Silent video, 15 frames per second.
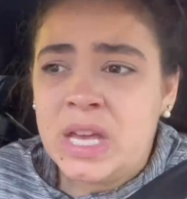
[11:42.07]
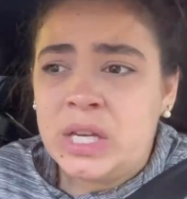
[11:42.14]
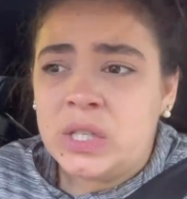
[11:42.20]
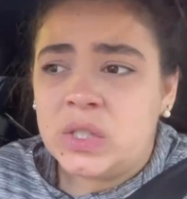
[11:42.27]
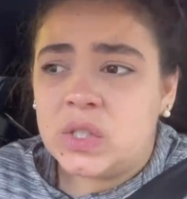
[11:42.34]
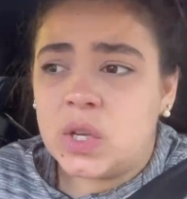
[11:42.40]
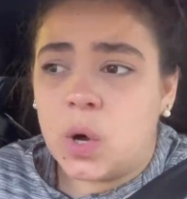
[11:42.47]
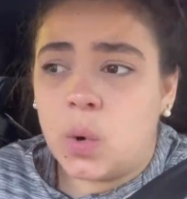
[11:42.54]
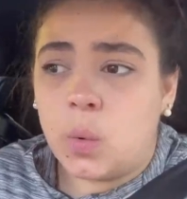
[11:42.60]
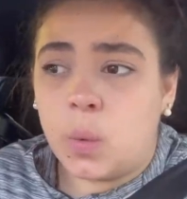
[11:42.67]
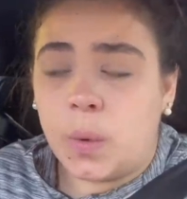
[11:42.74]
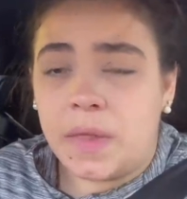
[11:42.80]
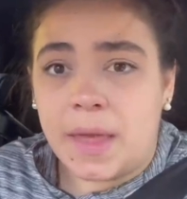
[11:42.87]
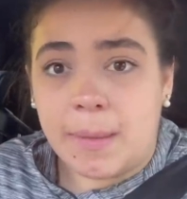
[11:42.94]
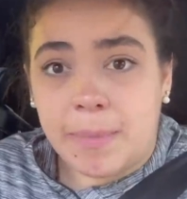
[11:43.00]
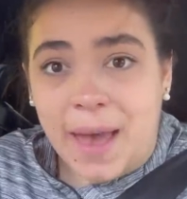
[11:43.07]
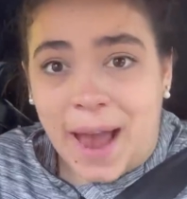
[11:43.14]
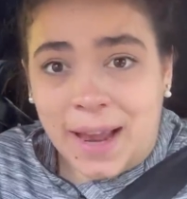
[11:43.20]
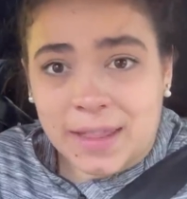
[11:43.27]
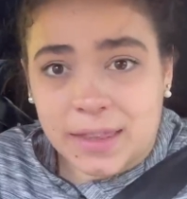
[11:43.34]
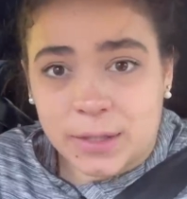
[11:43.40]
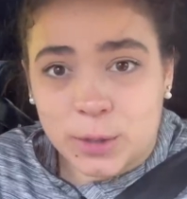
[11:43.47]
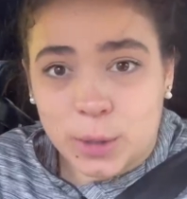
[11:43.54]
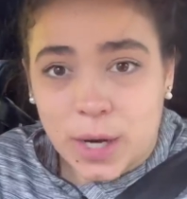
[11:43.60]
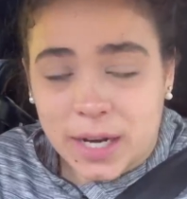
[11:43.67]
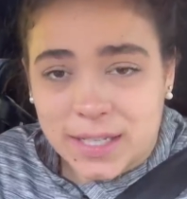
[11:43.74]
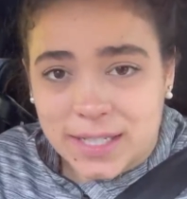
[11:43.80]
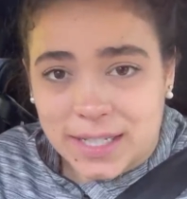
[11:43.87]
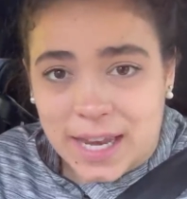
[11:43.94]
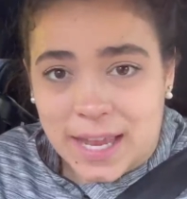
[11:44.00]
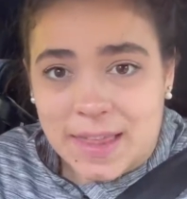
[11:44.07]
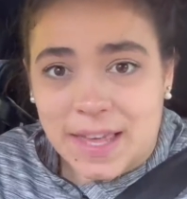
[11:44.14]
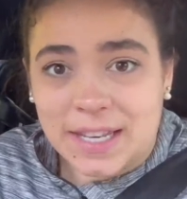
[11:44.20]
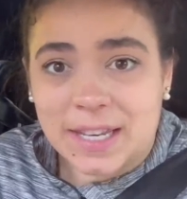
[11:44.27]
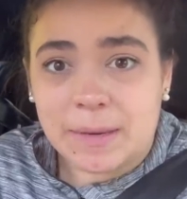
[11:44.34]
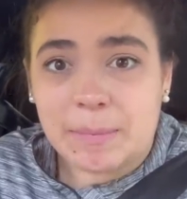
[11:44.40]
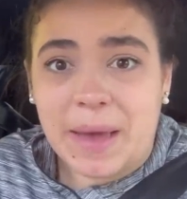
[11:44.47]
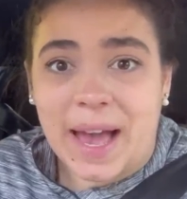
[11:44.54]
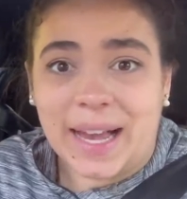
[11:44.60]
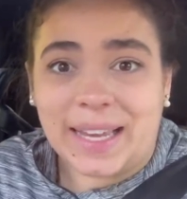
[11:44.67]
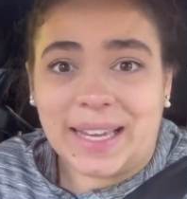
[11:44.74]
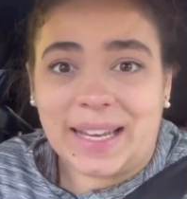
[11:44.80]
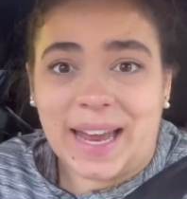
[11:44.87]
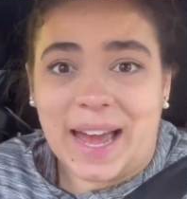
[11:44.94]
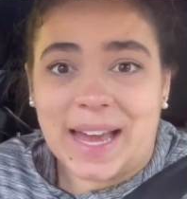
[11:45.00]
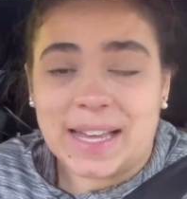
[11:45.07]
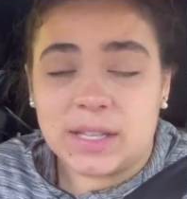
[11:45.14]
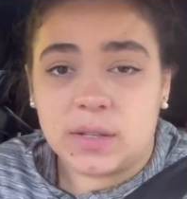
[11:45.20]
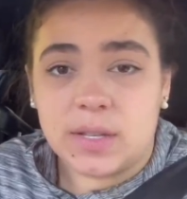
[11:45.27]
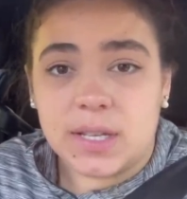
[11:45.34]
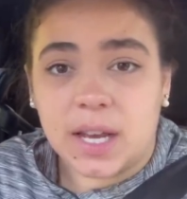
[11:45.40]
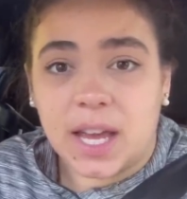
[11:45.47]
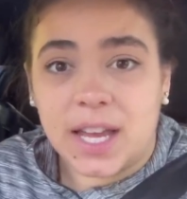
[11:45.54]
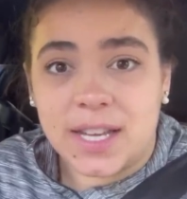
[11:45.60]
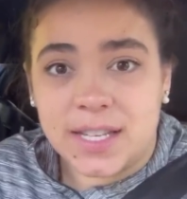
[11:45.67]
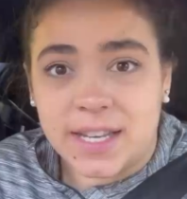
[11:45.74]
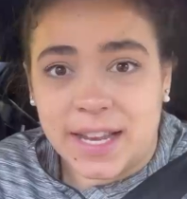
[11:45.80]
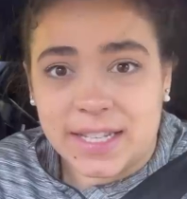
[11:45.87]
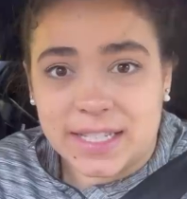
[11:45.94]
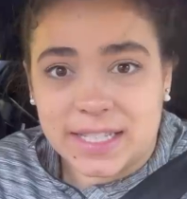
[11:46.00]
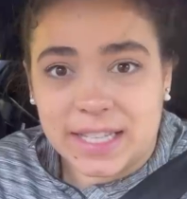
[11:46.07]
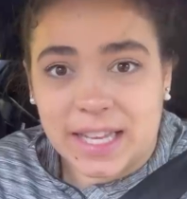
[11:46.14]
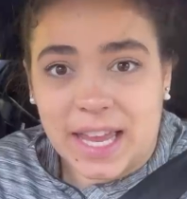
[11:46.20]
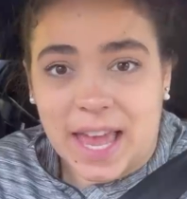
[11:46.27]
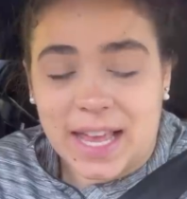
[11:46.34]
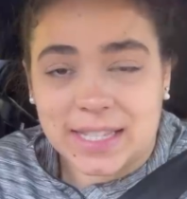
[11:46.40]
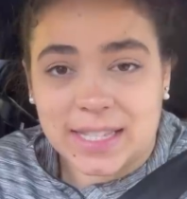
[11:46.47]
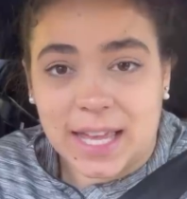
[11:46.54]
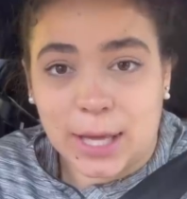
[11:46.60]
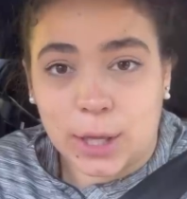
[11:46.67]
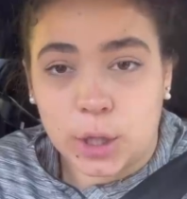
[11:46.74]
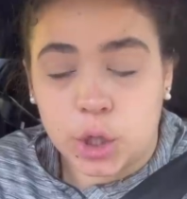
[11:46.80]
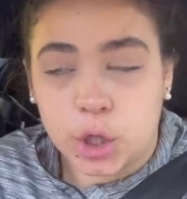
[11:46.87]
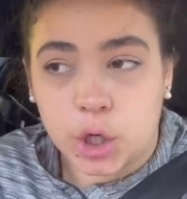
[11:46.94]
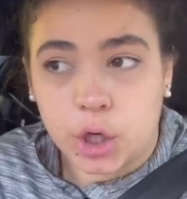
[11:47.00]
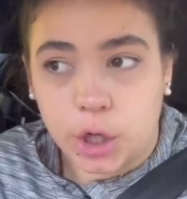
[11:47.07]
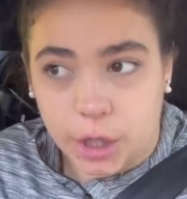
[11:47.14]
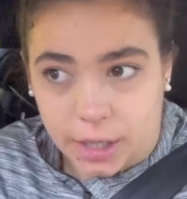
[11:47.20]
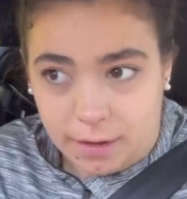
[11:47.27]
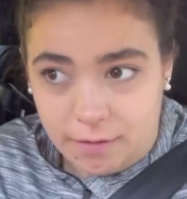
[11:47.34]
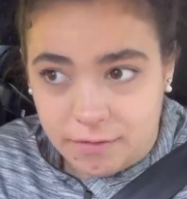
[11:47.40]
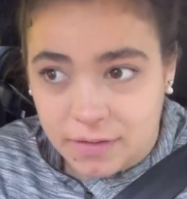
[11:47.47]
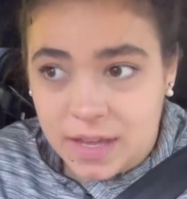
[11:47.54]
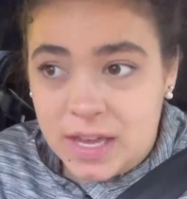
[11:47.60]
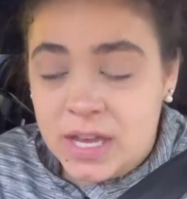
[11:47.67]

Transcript: So when they packed the truck today, they didn't pack it as condensely as they could have.